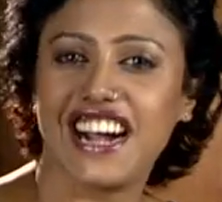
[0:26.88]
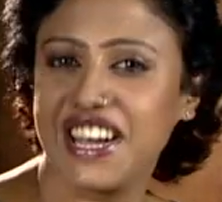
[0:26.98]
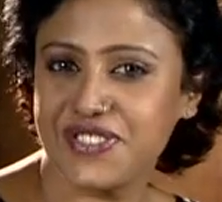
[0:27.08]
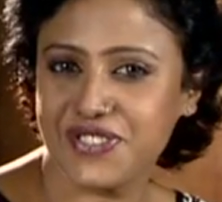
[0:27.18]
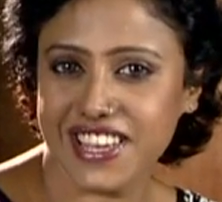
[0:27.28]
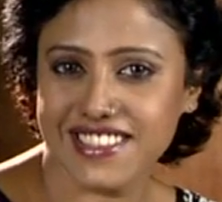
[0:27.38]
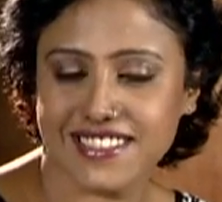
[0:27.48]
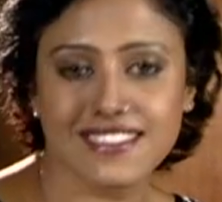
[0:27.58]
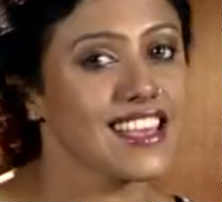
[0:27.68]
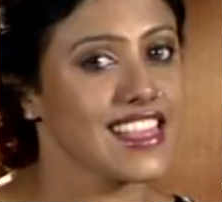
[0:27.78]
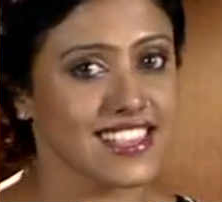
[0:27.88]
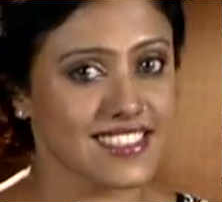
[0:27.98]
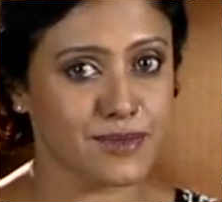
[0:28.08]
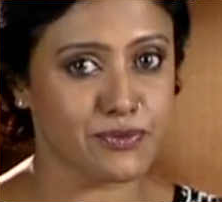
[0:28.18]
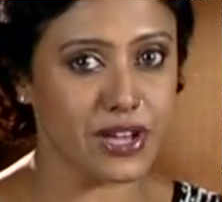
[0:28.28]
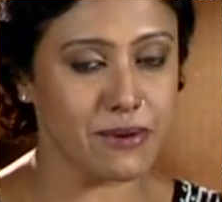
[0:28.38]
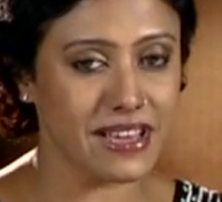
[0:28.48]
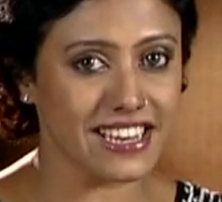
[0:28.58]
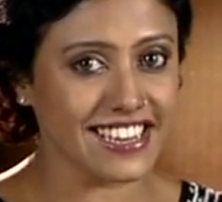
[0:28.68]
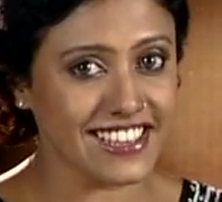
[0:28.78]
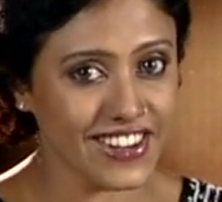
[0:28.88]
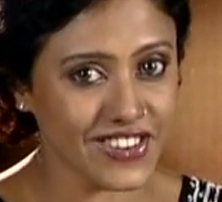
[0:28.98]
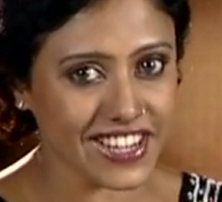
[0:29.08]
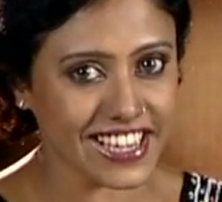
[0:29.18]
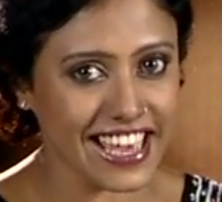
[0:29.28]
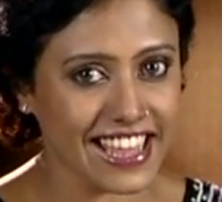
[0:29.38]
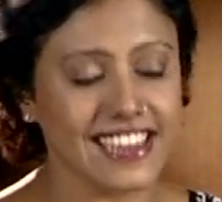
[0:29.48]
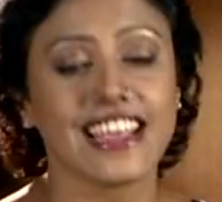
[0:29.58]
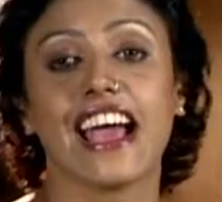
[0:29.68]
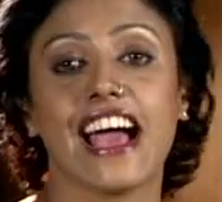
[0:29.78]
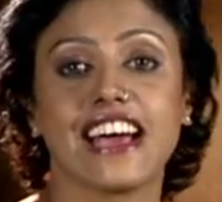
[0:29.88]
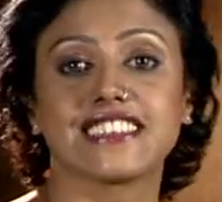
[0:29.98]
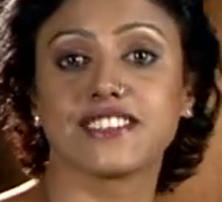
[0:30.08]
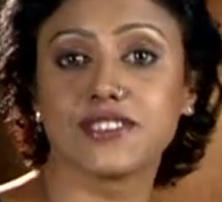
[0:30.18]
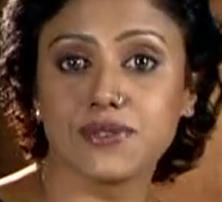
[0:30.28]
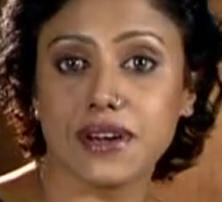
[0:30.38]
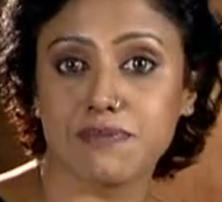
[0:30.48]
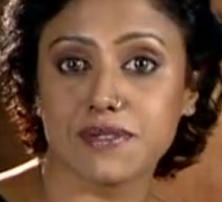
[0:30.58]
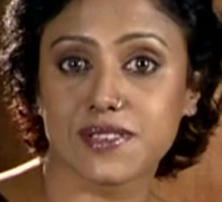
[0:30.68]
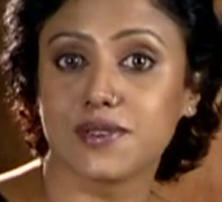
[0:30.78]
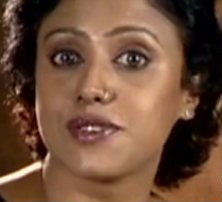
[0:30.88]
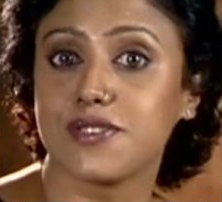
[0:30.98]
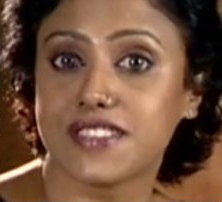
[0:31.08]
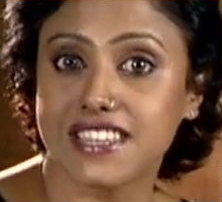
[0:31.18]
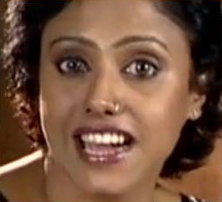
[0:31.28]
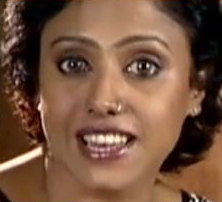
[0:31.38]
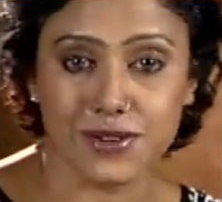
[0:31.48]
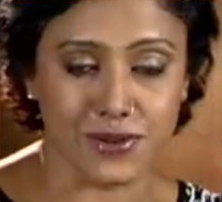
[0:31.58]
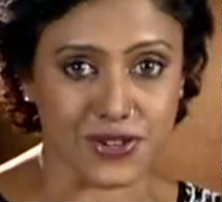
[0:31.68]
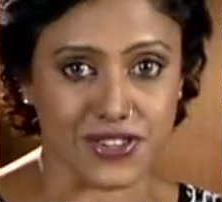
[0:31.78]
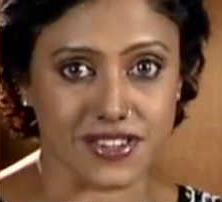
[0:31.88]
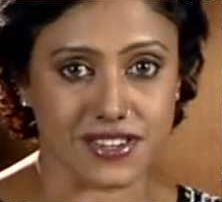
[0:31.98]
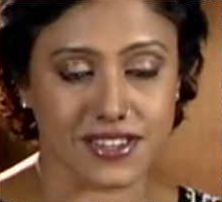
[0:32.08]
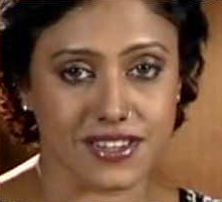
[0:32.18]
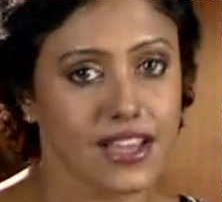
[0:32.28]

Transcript: Hi friends, this is Priya Menon here again at a new episode of Style Quotient.